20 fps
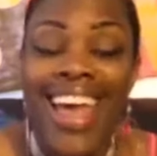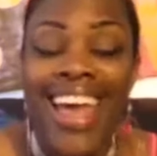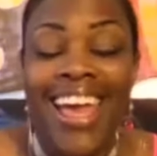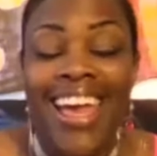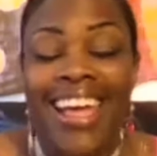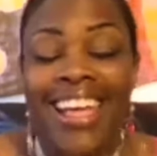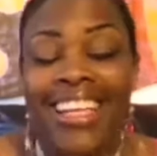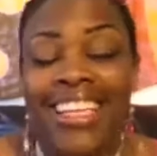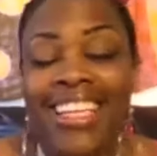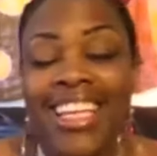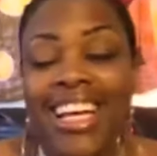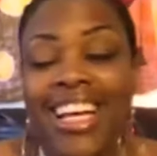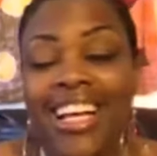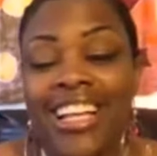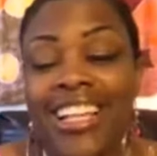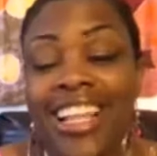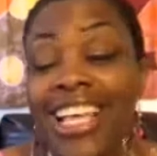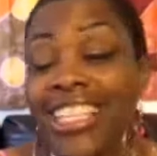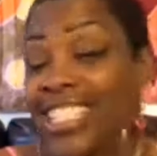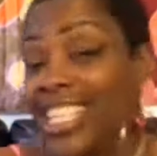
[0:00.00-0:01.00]
And
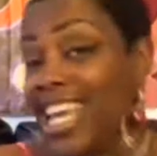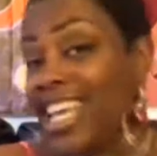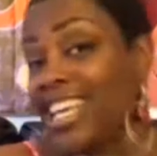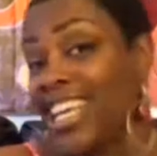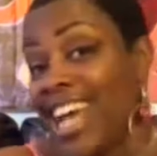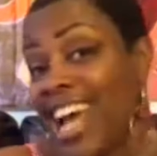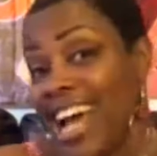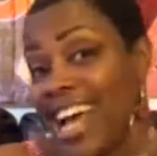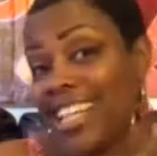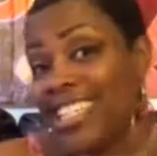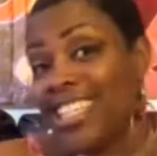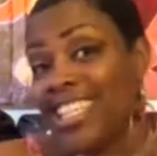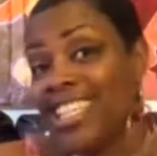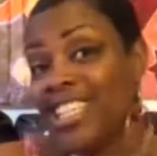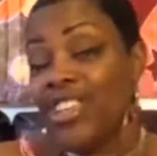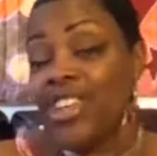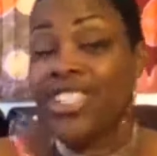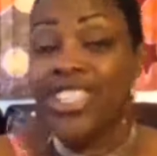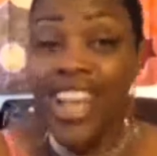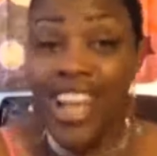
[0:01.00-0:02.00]
uh, that's it, guys.
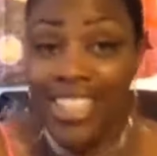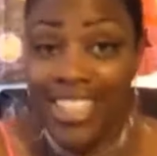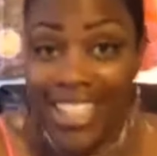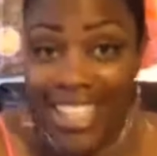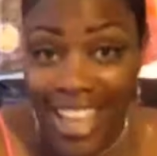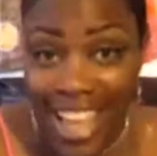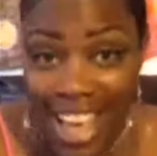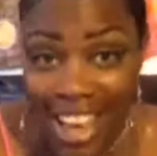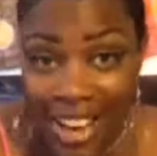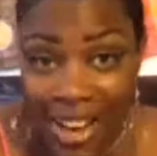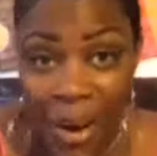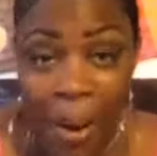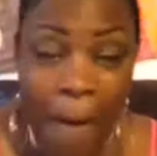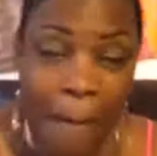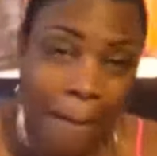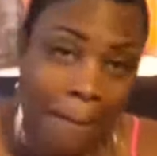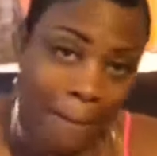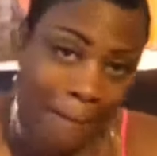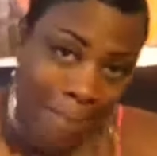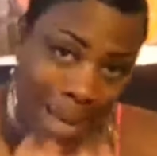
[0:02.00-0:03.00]
So I'll talk to you later.
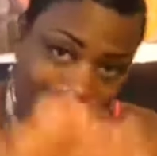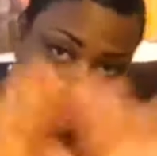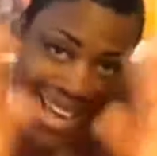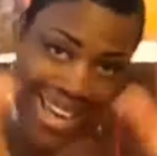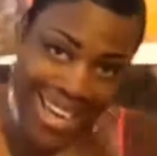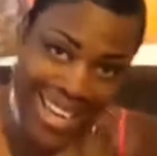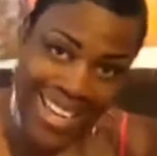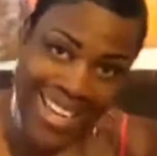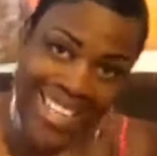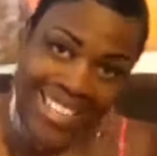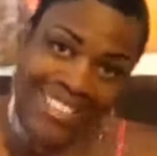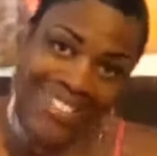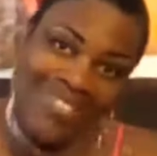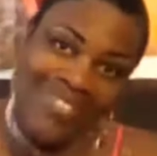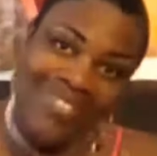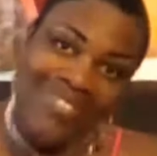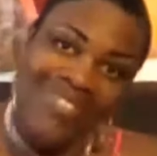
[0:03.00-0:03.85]
Bye.